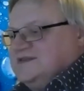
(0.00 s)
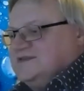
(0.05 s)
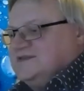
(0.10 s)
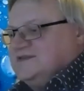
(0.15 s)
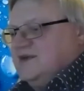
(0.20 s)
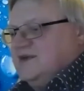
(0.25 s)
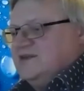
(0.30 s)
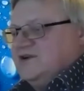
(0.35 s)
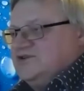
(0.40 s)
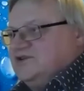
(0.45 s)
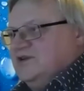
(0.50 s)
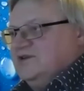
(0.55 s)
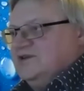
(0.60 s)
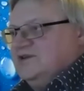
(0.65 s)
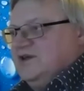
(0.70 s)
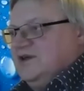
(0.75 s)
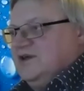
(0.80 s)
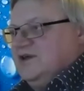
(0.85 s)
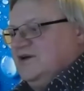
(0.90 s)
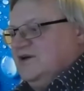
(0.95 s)
energy
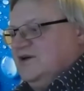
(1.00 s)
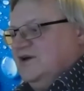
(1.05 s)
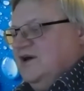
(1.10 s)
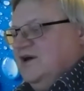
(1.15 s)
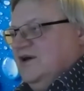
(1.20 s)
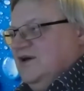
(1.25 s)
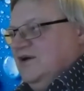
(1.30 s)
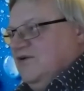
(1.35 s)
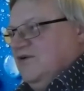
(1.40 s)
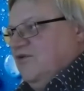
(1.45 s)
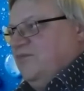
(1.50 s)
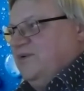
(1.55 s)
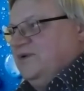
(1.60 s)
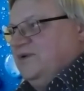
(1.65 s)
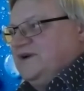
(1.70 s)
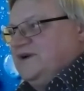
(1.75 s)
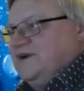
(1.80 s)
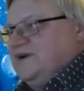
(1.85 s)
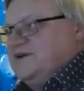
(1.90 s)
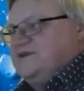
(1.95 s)
in open
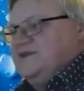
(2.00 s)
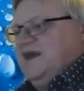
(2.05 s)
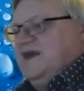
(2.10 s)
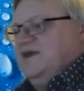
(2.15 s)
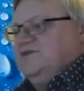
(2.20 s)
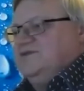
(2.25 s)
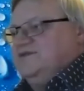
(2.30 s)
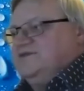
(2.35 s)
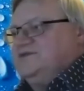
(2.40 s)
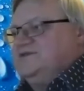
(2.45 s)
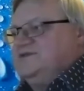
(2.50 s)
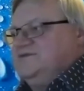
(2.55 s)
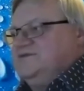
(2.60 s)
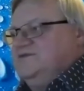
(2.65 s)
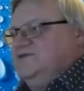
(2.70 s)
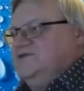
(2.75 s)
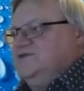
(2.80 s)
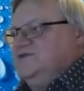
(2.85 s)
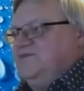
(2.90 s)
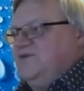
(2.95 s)
resonators,
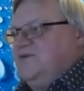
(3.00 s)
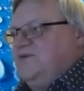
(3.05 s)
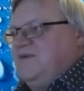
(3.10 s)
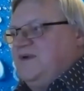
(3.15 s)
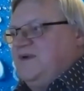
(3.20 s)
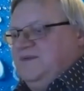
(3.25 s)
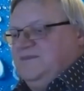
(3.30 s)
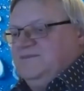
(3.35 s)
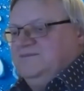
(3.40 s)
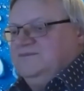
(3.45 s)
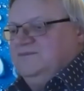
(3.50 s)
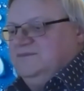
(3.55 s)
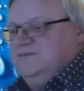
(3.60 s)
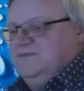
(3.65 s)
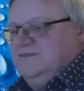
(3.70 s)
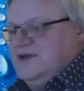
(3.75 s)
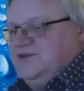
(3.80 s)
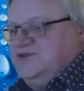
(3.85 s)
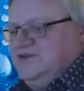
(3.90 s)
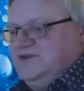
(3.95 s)
which probably
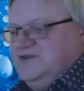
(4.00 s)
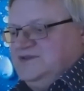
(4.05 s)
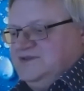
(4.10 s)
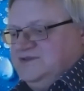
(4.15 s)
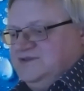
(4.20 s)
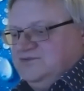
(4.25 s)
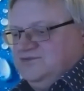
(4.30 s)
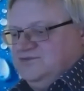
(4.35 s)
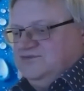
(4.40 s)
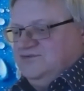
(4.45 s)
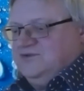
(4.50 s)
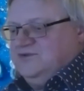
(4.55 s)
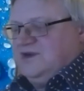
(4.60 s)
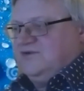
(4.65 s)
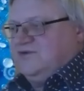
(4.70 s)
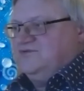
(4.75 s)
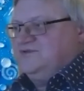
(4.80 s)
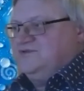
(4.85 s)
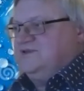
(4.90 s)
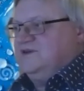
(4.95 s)
much easier to do in
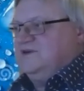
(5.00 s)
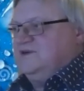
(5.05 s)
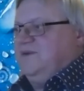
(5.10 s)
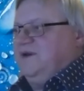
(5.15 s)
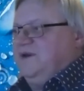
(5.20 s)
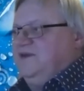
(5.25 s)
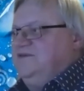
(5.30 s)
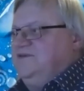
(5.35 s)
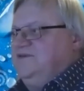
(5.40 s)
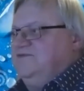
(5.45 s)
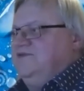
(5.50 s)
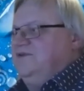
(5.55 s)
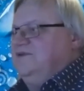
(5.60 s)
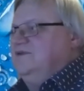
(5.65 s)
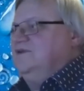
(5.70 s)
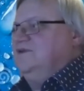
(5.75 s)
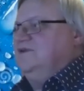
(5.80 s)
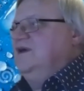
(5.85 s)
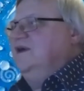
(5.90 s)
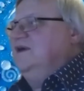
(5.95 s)
acoustic by different
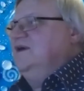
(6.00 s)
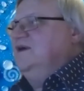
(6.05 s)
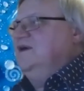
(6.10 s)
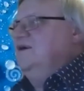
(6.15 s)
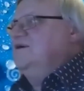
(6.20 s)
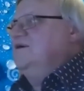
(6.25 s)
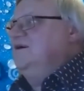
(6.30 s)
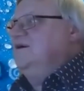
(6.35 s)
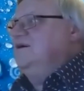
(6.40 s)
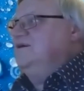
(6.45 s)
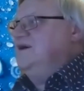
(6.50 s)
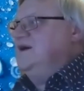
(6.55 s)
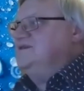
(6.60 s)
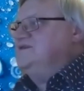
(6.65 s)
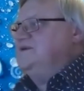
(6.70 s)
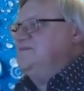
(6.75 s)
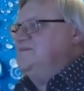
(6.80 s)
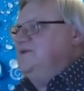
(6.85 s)
other